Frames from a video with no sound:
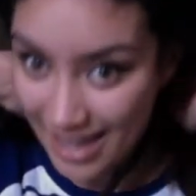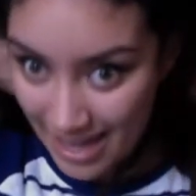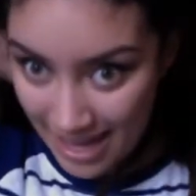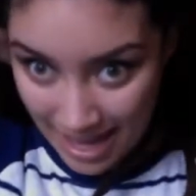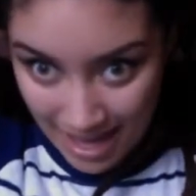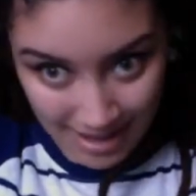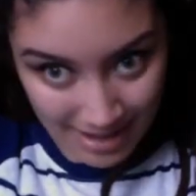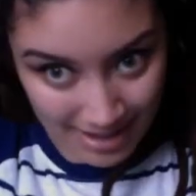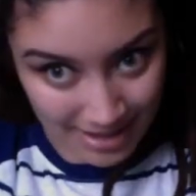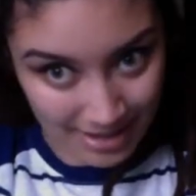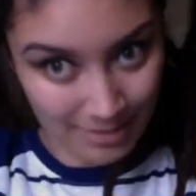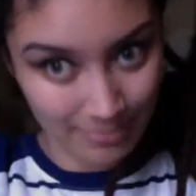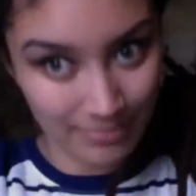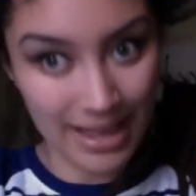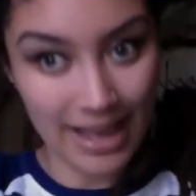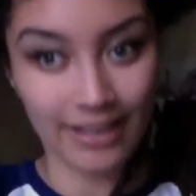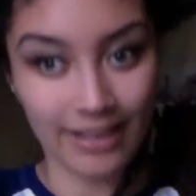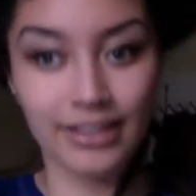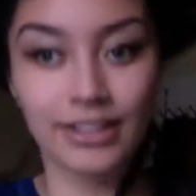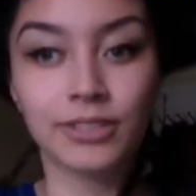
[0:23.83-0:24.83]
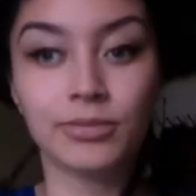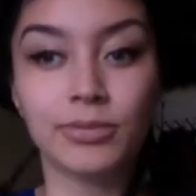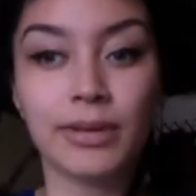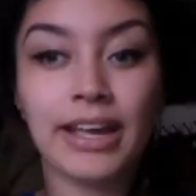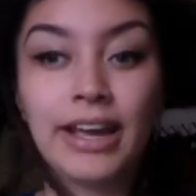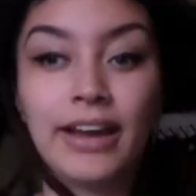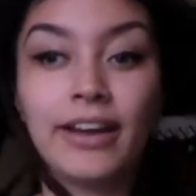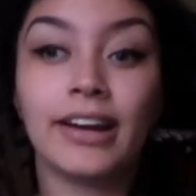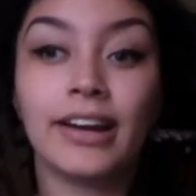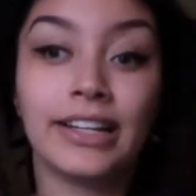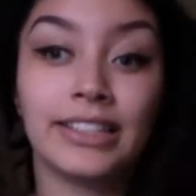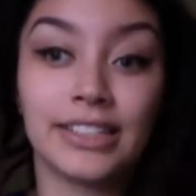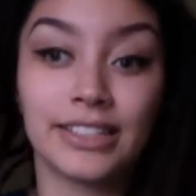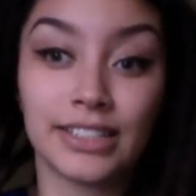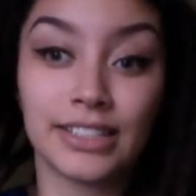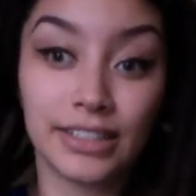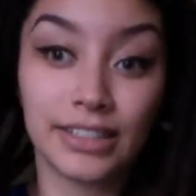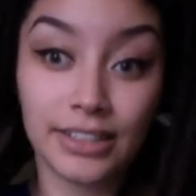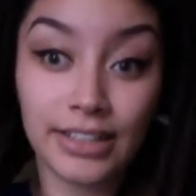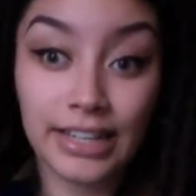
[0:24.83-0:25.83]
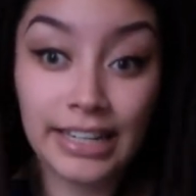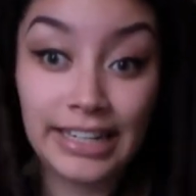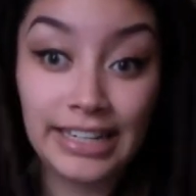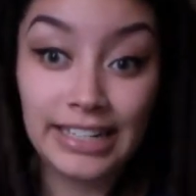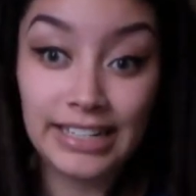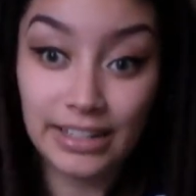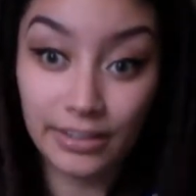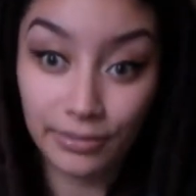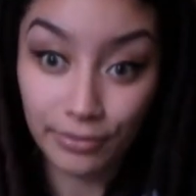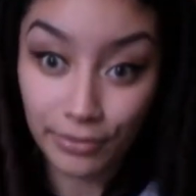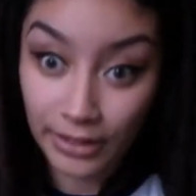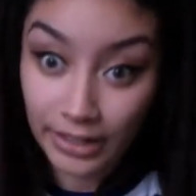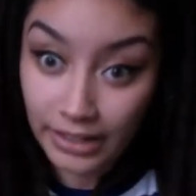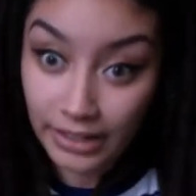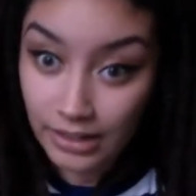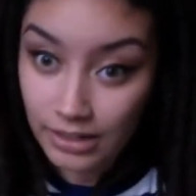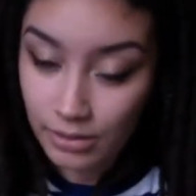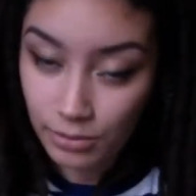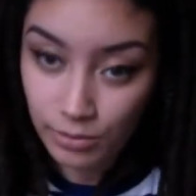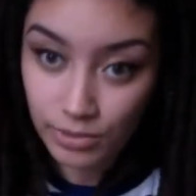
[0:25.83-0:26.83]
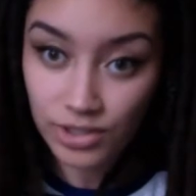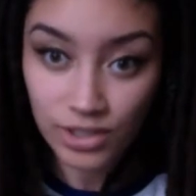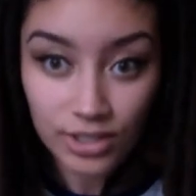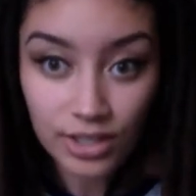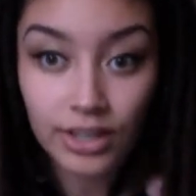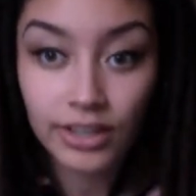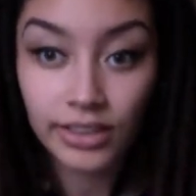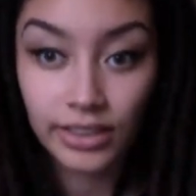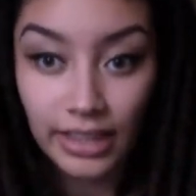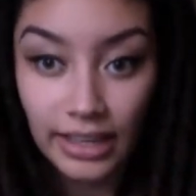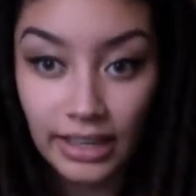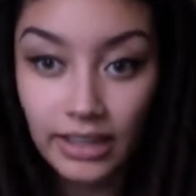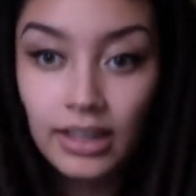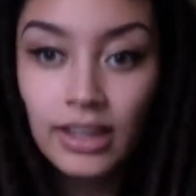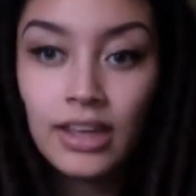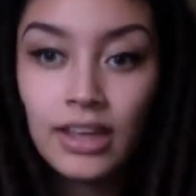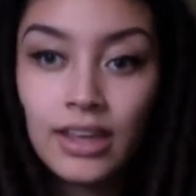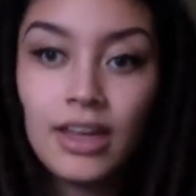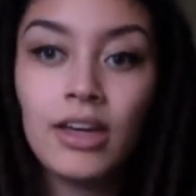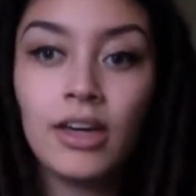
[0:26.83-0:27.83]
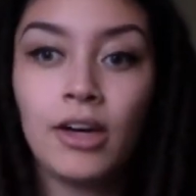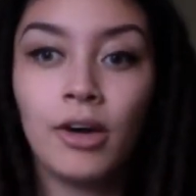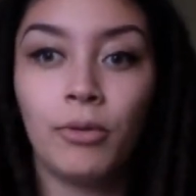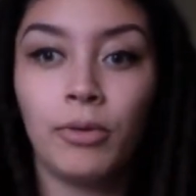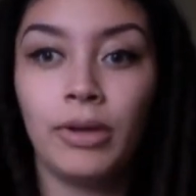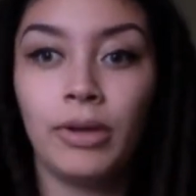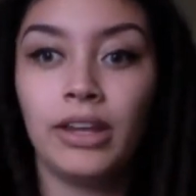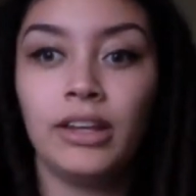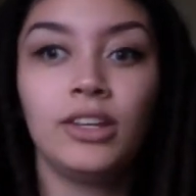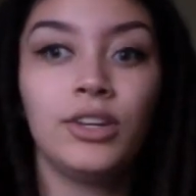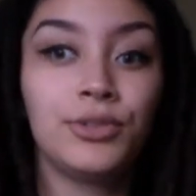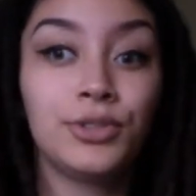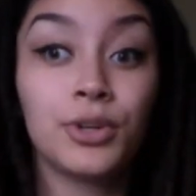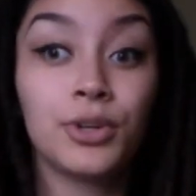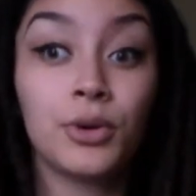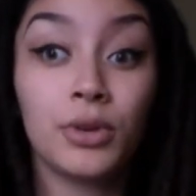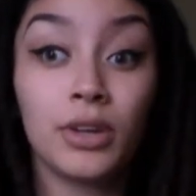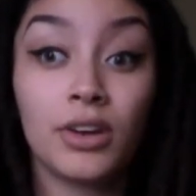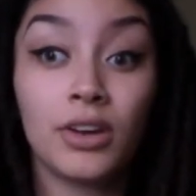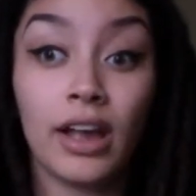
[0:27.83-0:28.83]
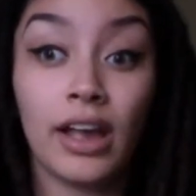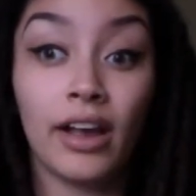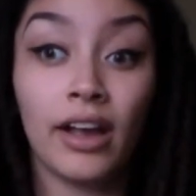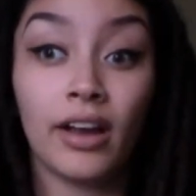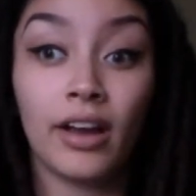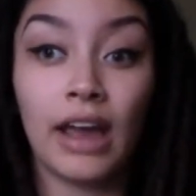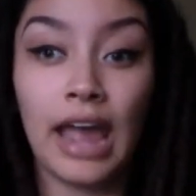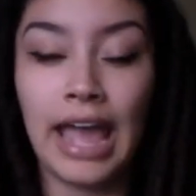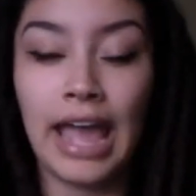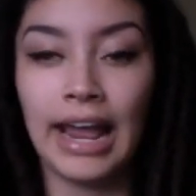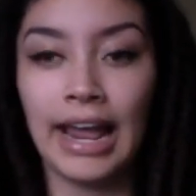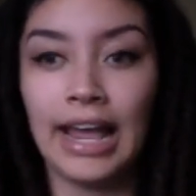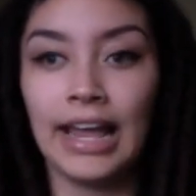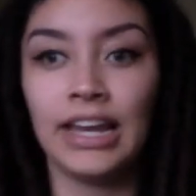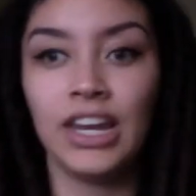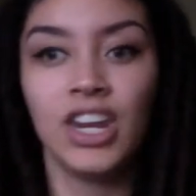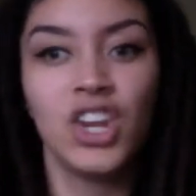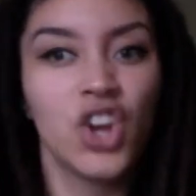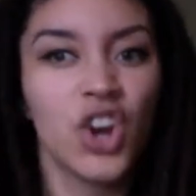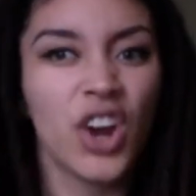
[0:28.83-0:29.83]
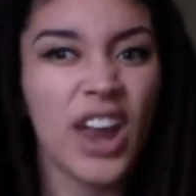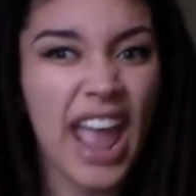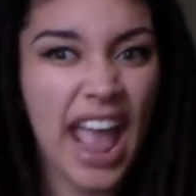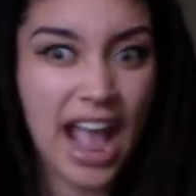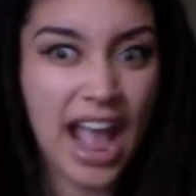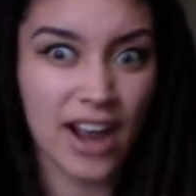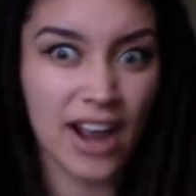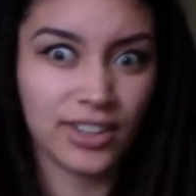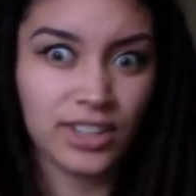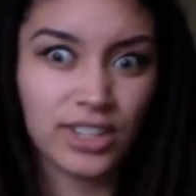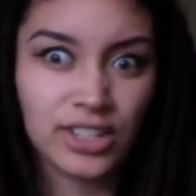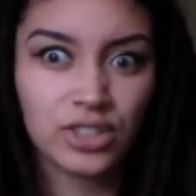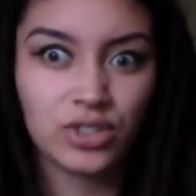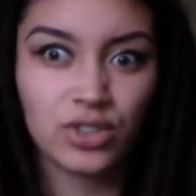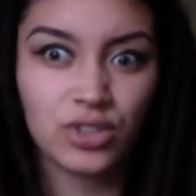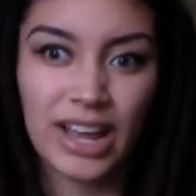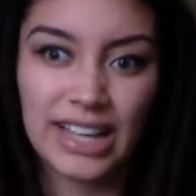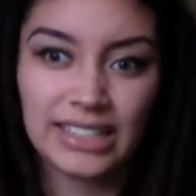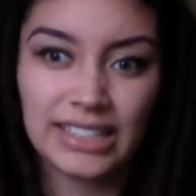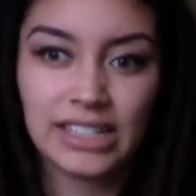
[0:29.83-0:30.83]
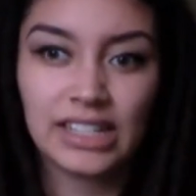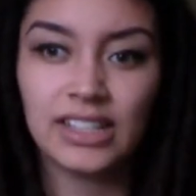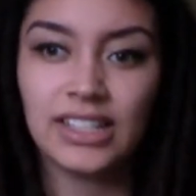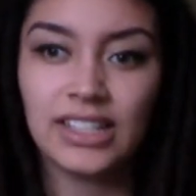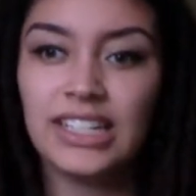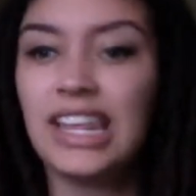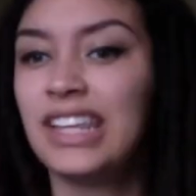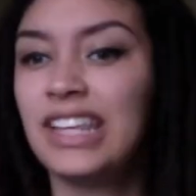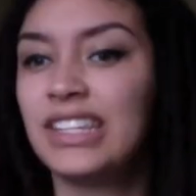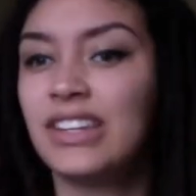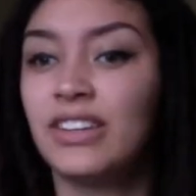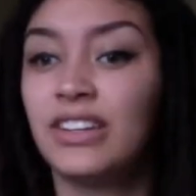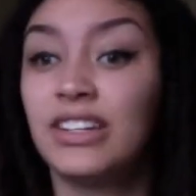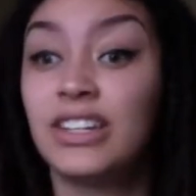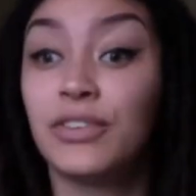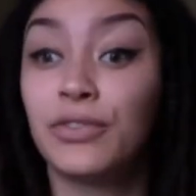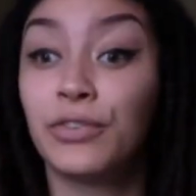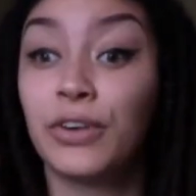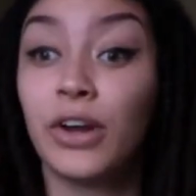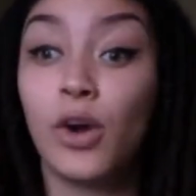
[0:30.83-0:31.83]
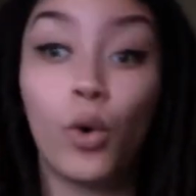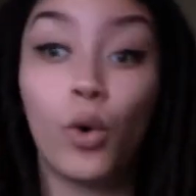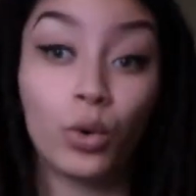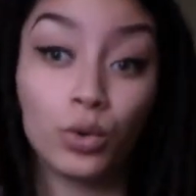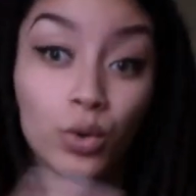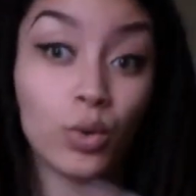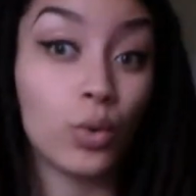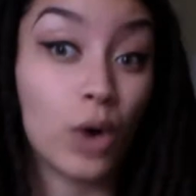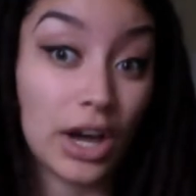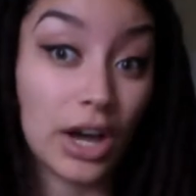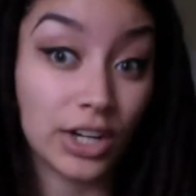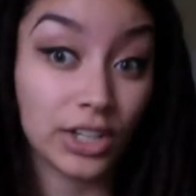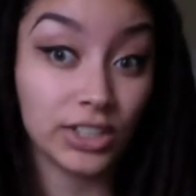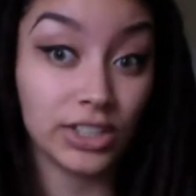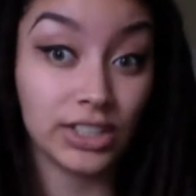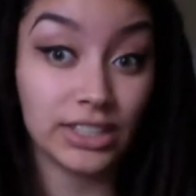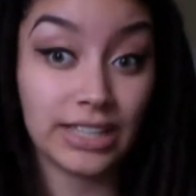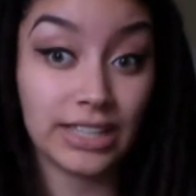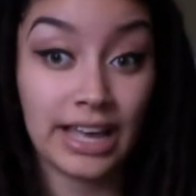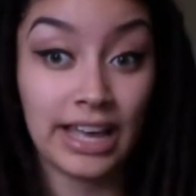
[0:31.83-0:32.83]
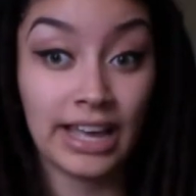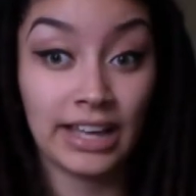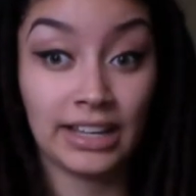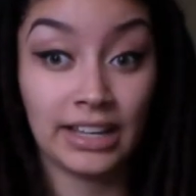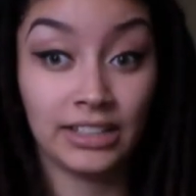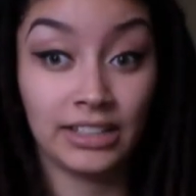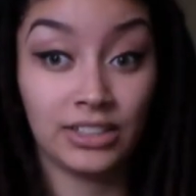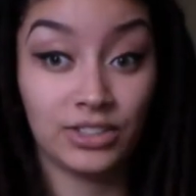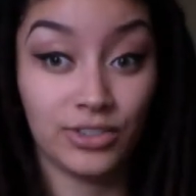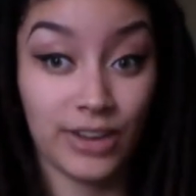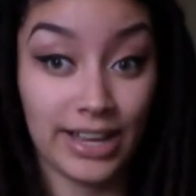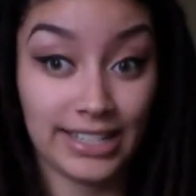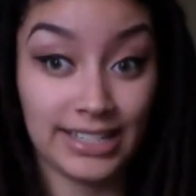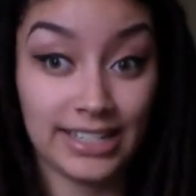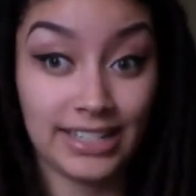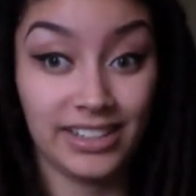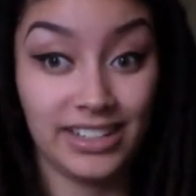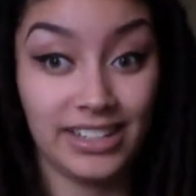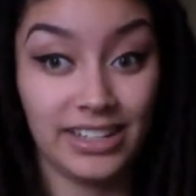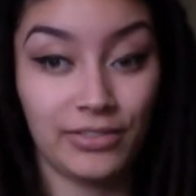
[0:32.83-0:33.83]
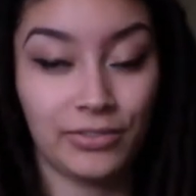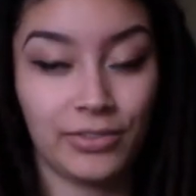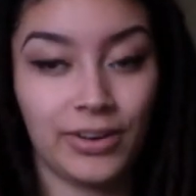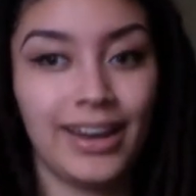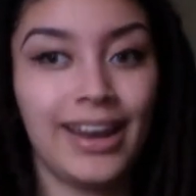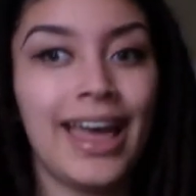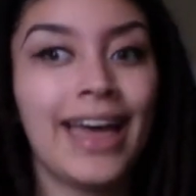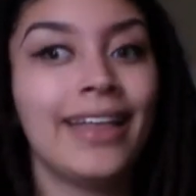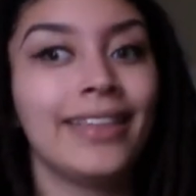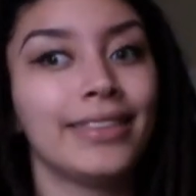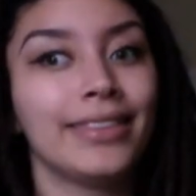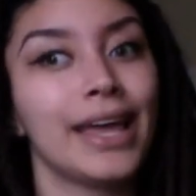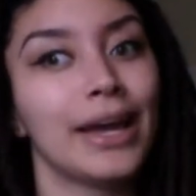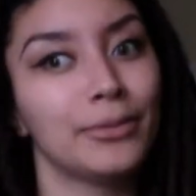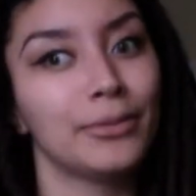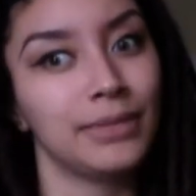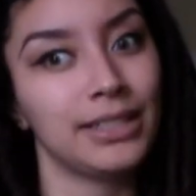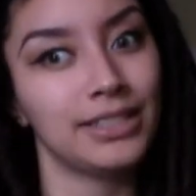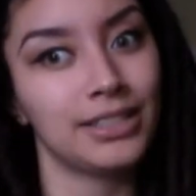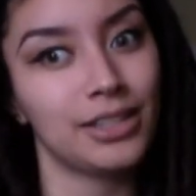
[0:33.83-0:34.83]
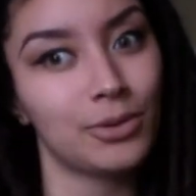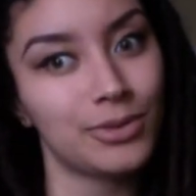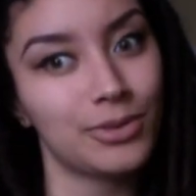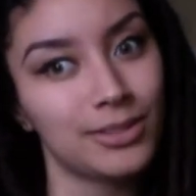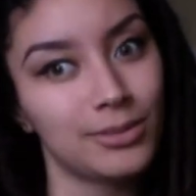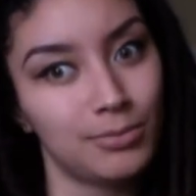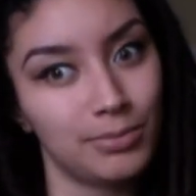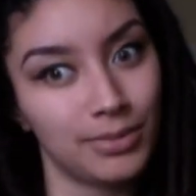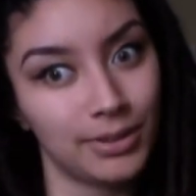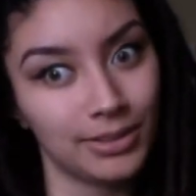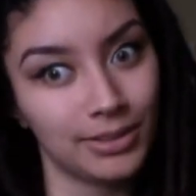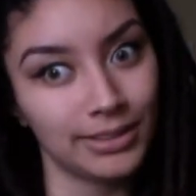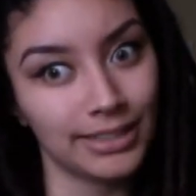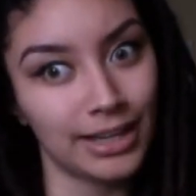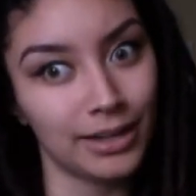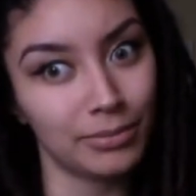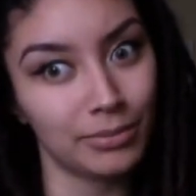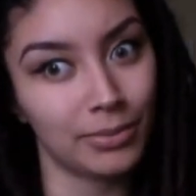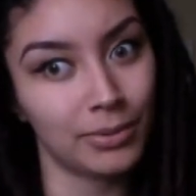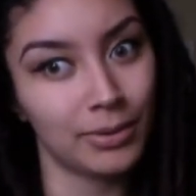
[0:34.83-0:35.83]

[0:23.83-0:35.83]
Yeah, here's my hair. It doesn't look any different, which is a good thing. When you soak your hair and your hair looks drastically different or the water looks drastically different, that means there was buildup.